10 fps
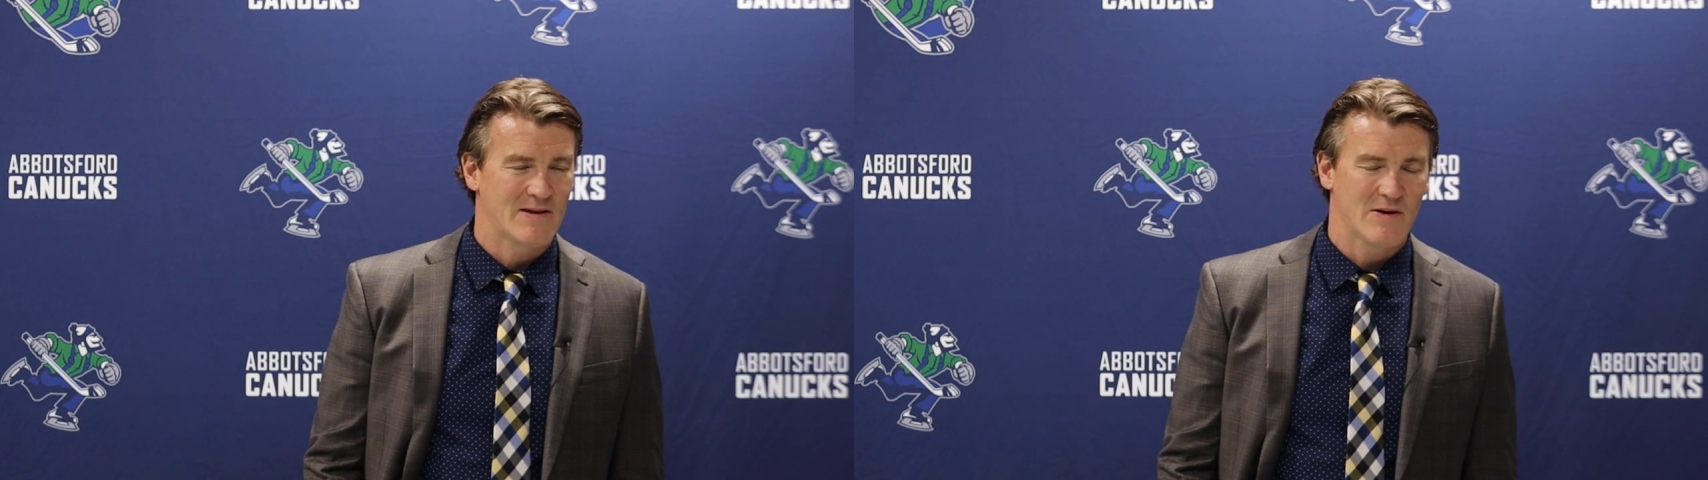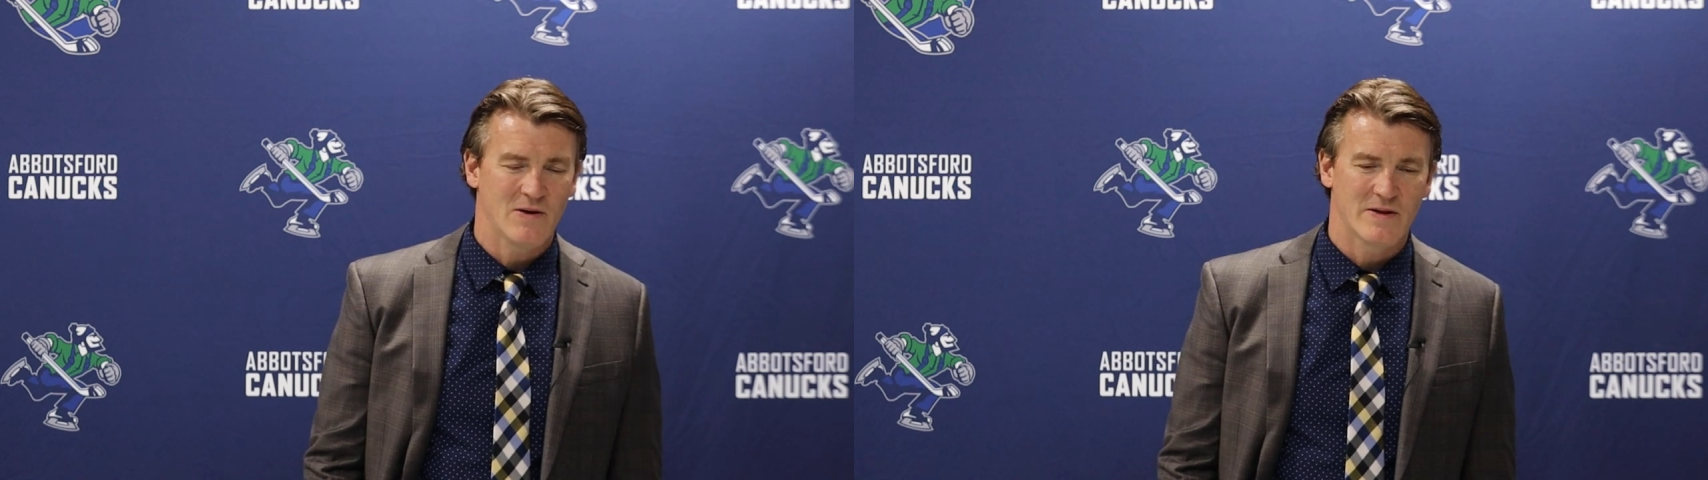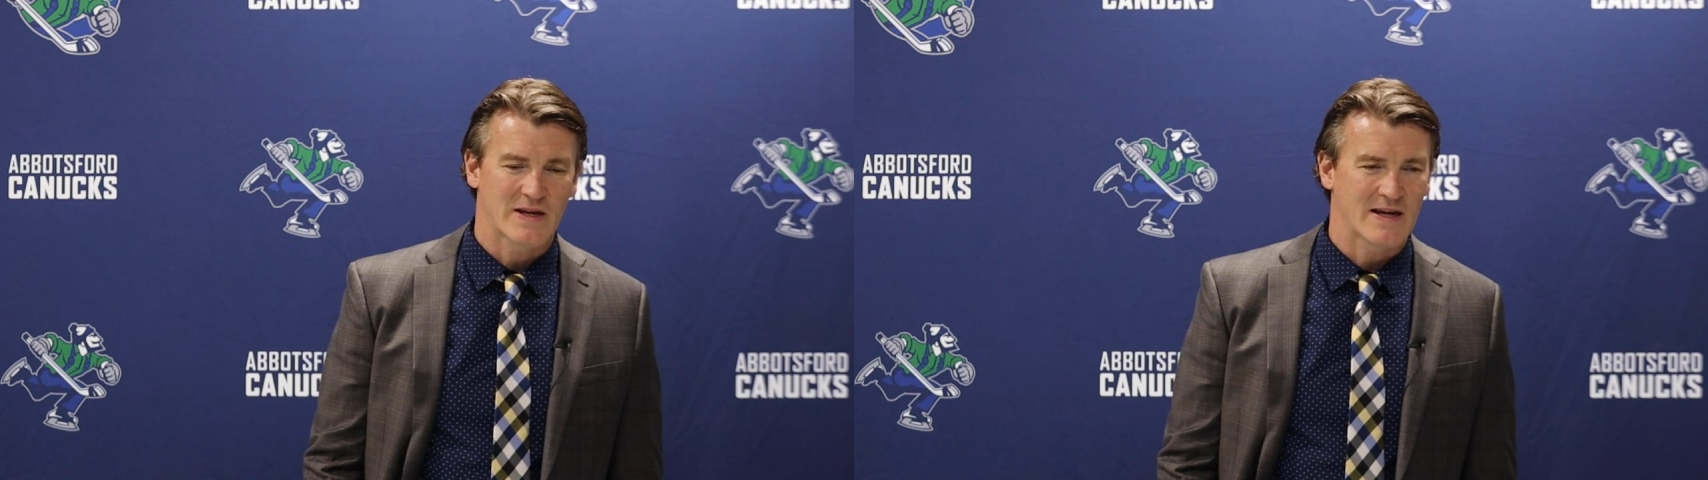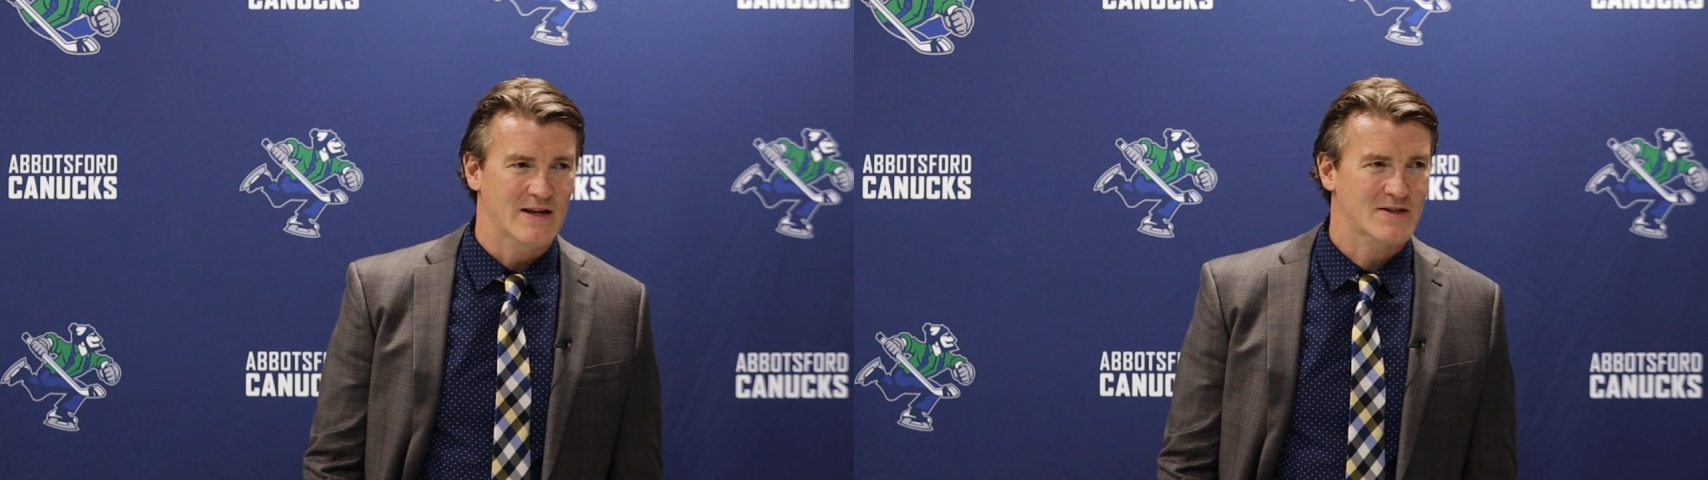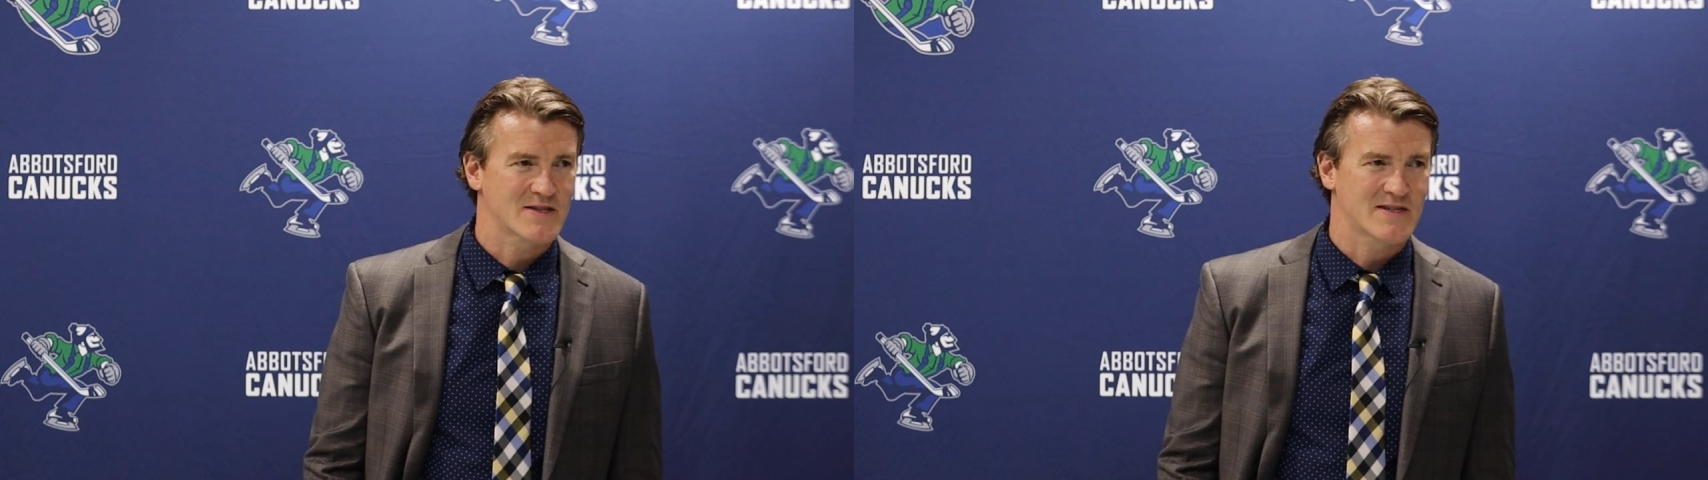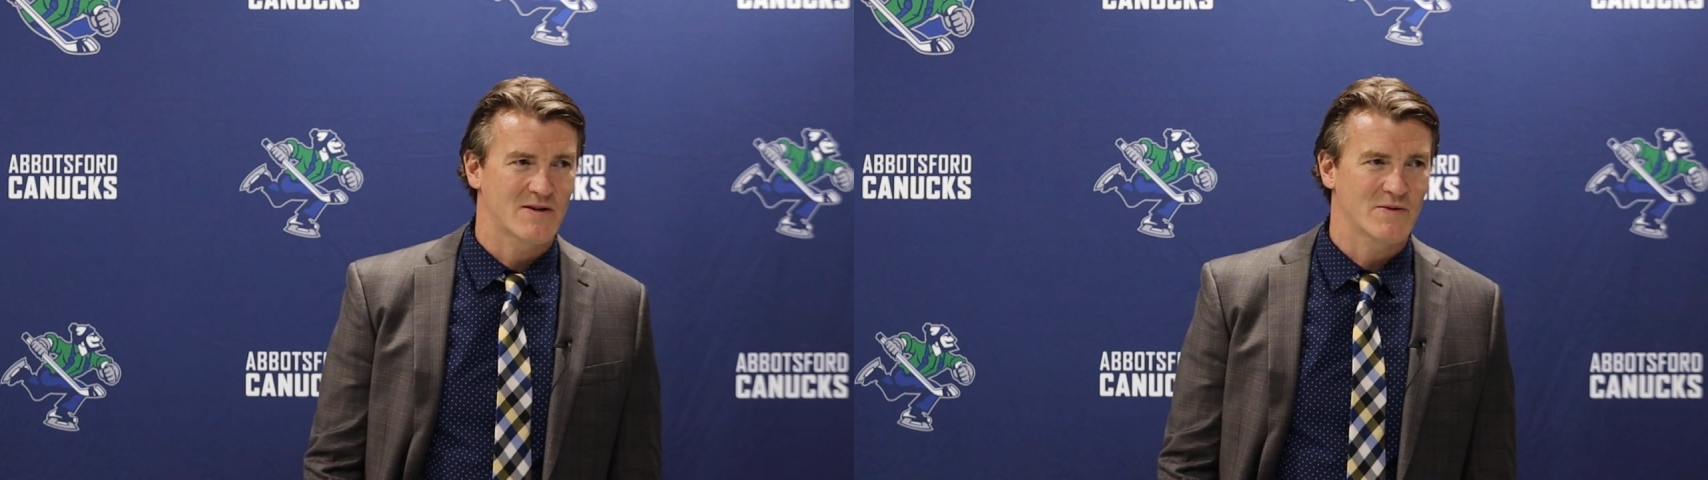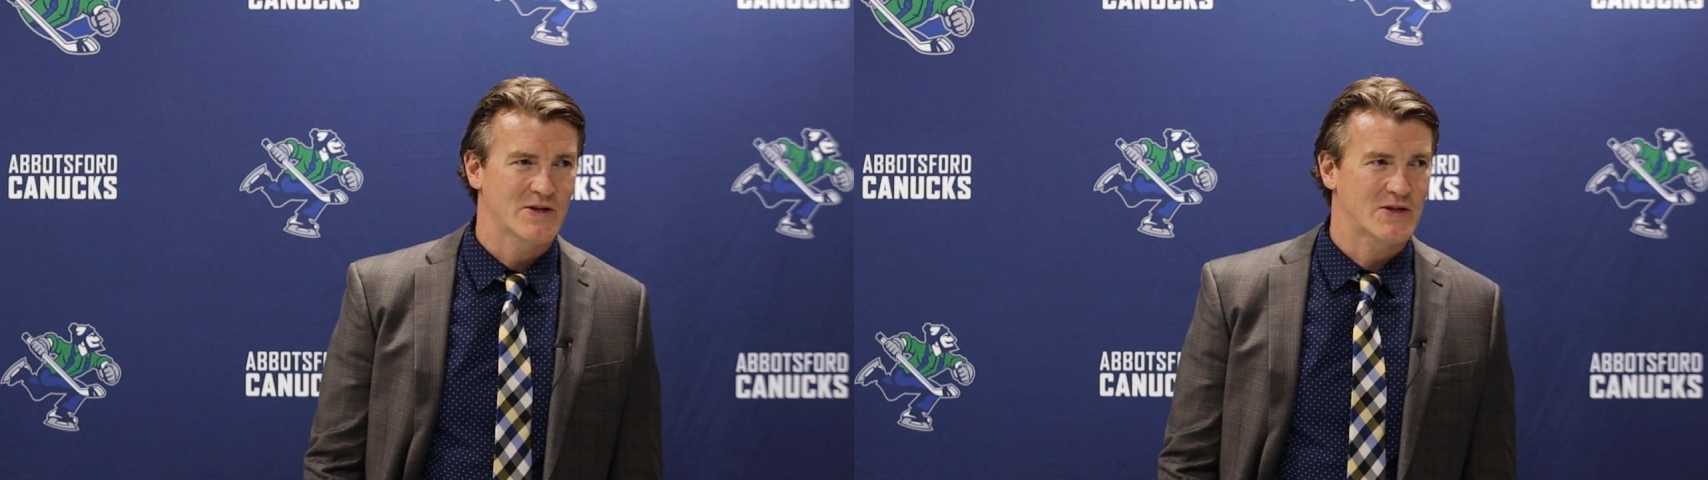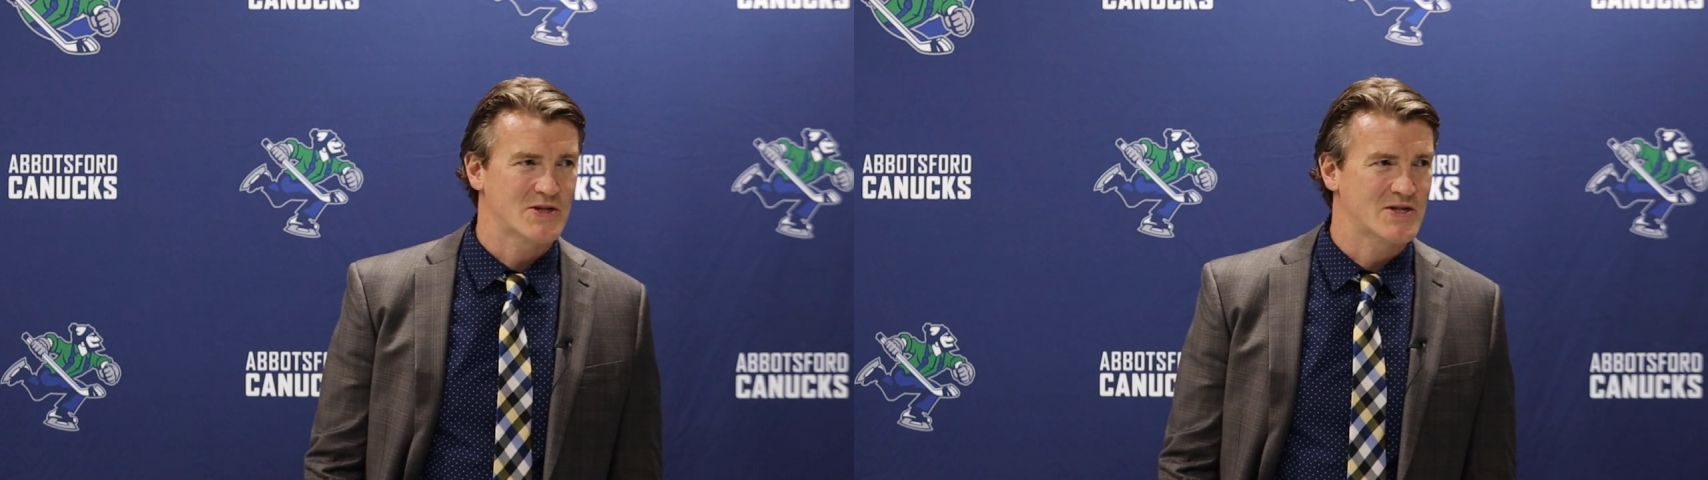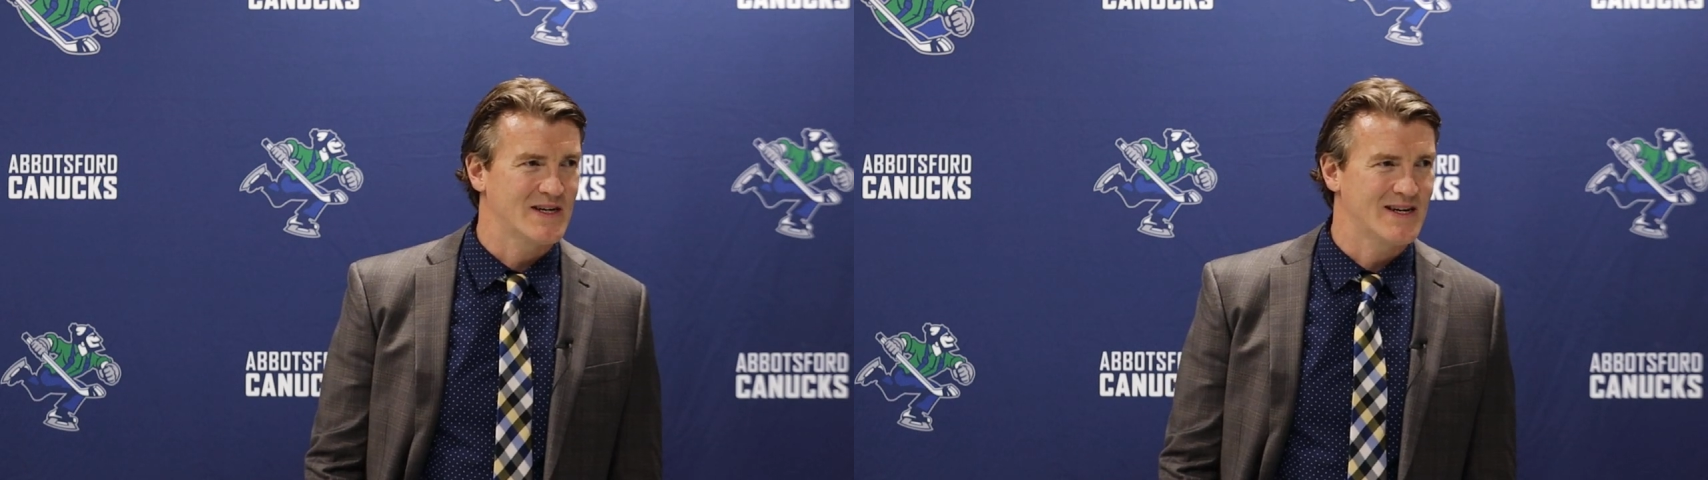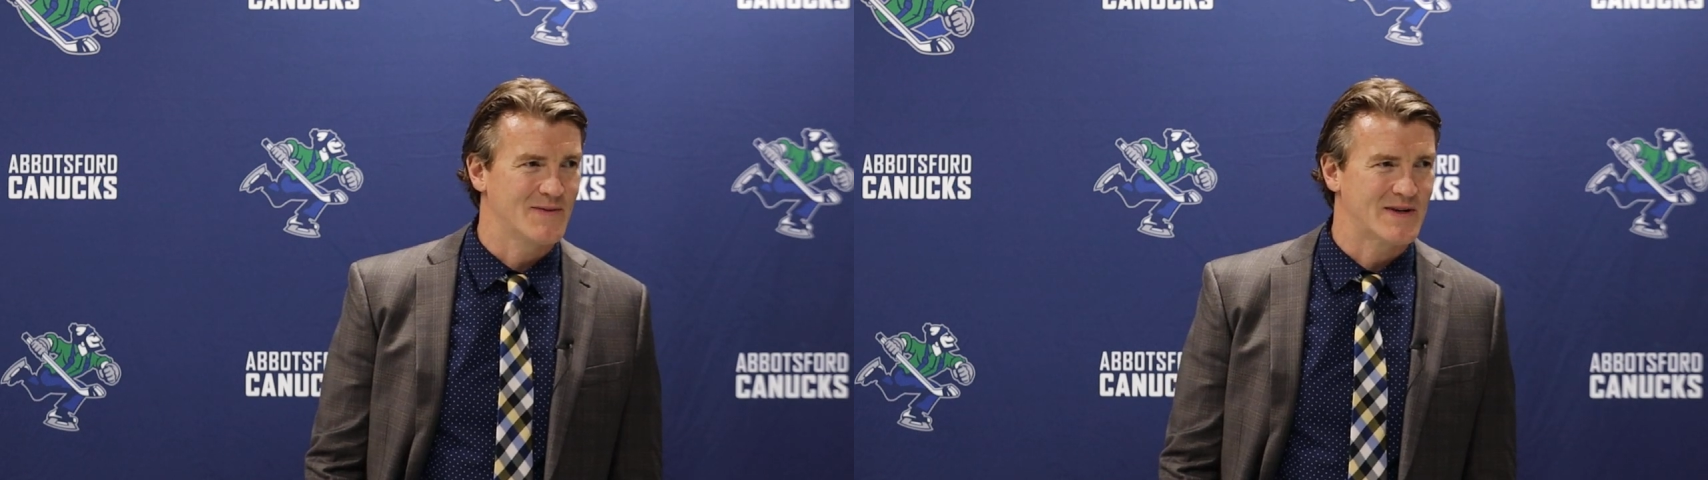No, I think Alex has done a really good
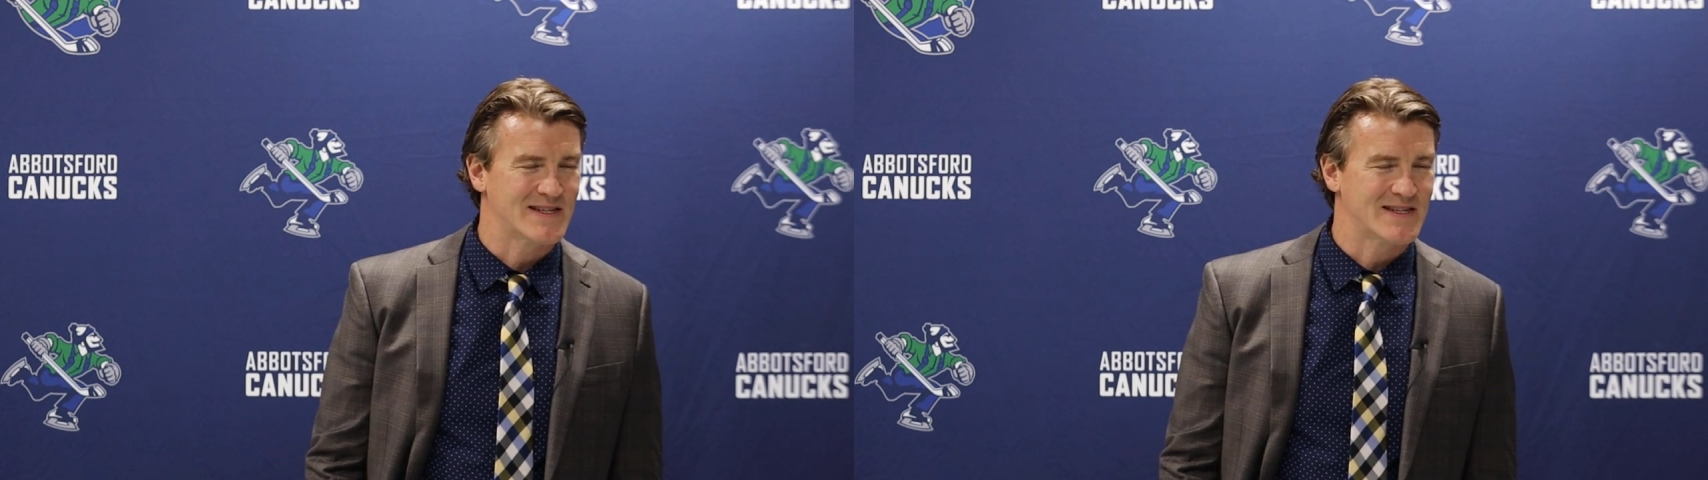job.